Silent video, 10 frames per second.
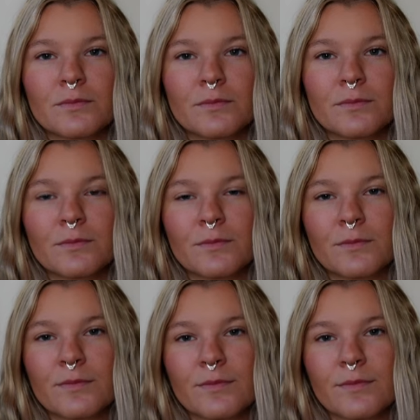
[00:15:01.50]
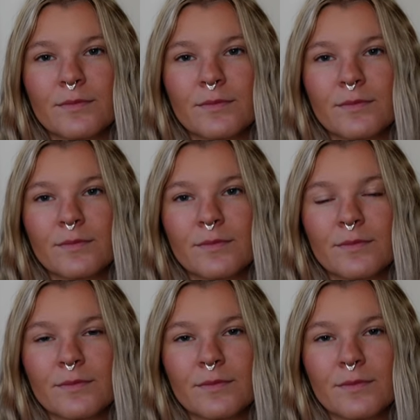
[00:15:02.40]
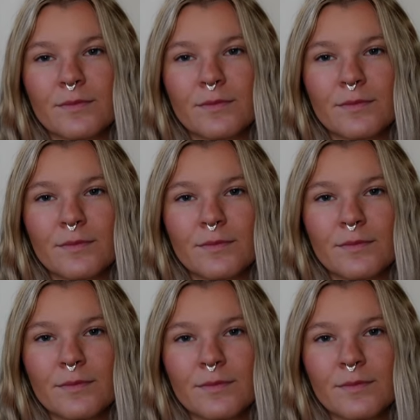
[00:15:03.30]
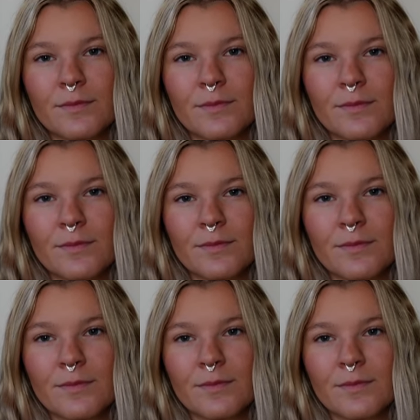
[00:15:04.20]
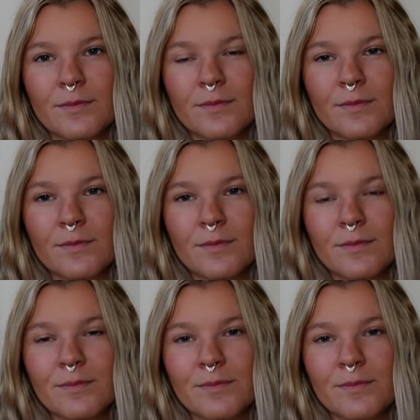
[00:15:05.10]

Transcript: [no speech]